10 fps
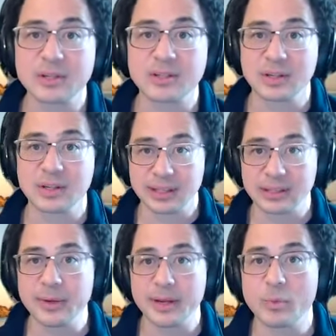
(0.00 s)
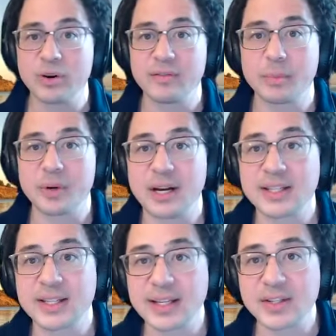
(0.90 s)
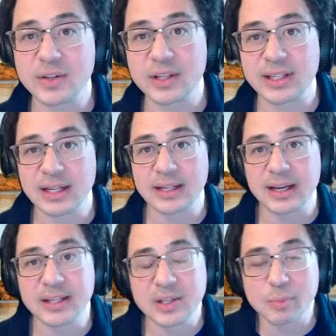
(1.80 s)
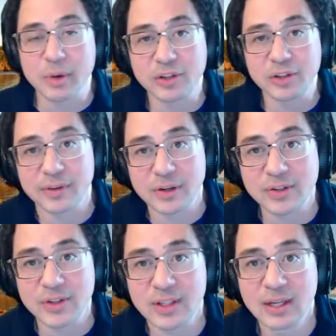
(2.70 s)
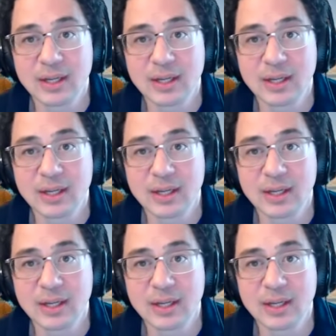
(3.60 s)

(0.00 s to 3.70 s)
It's a little bit more of a process. So the deadline is March 1st.